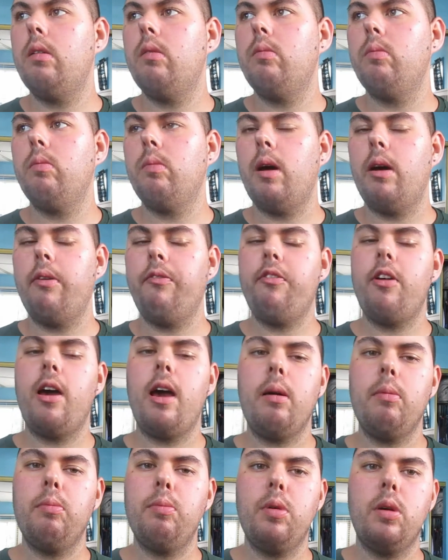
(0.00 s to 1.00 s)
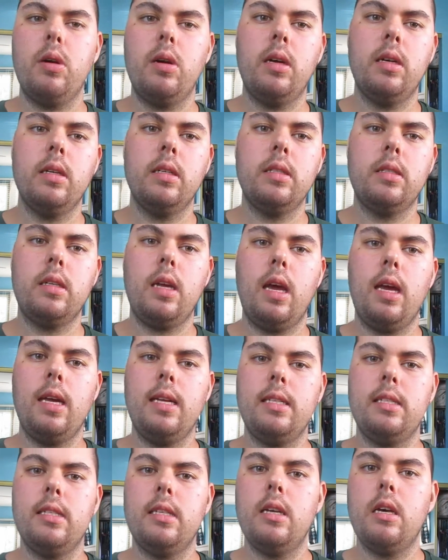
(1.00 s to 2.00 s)
my fat burning
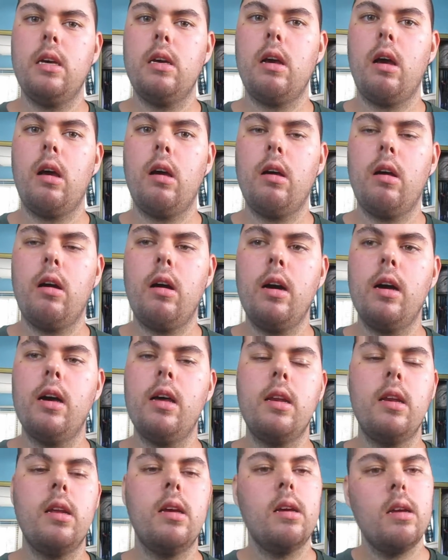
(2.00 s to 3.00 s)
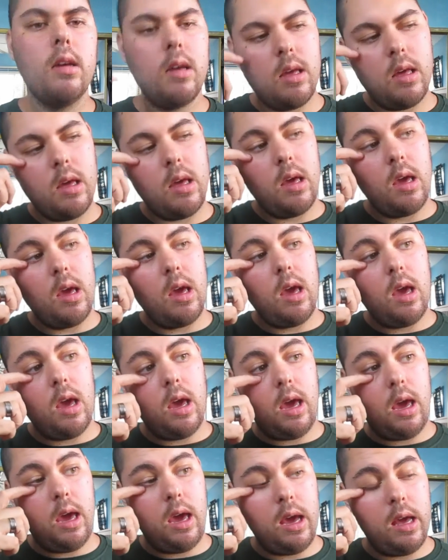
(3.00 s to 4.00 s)
stage on,
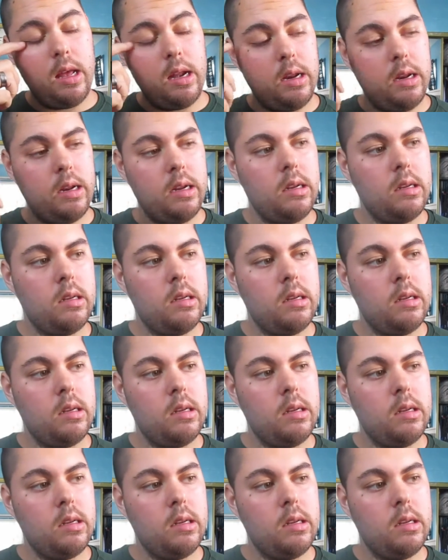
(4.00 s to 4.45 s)
and